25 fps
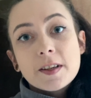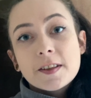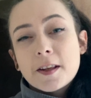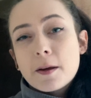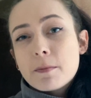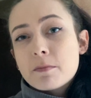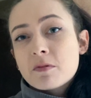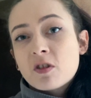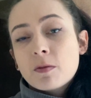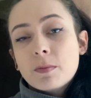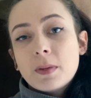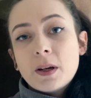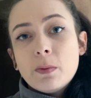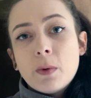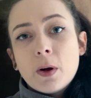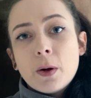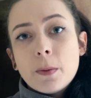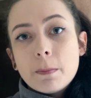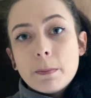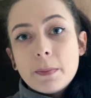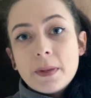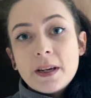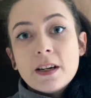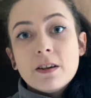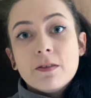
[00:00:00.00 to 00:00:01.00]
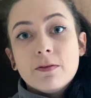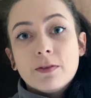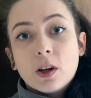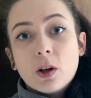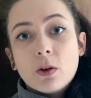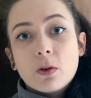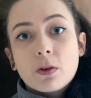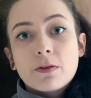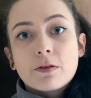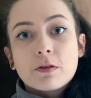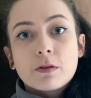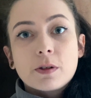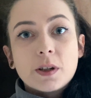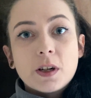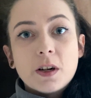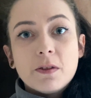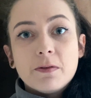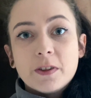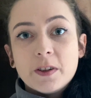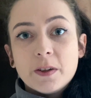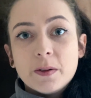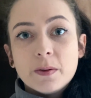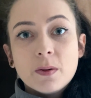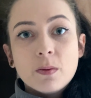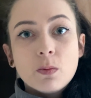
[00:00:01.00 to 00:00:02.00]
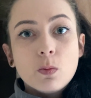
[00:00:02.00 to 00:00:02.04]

there probably won't be a vlog for another